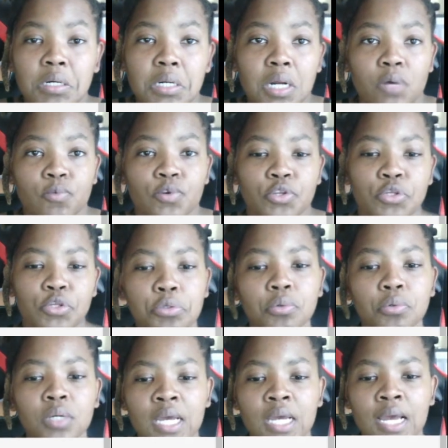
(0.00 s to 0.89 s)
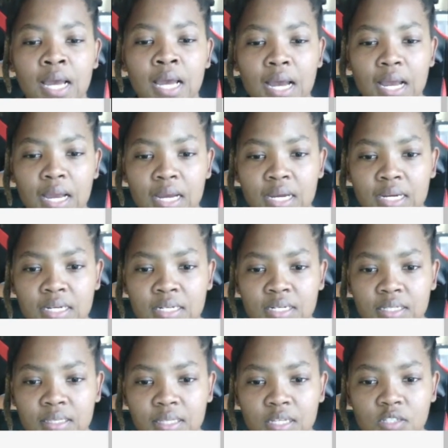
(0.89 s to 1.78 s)
like we knew. And
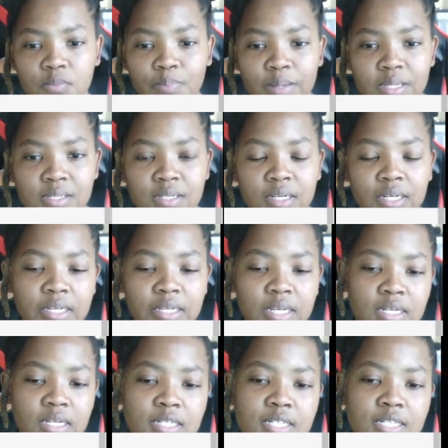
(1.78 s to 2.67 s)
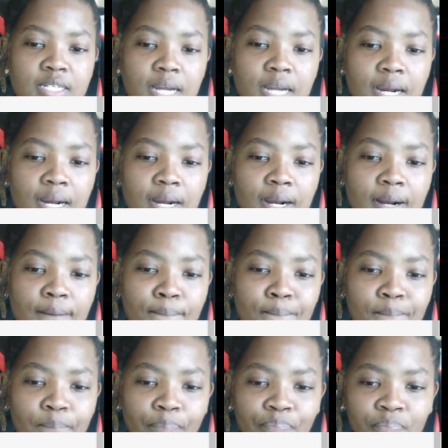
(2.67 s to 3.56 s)
that's basically it.
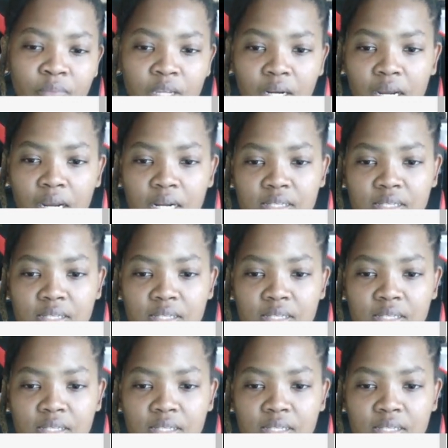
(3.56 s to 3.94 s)
Like I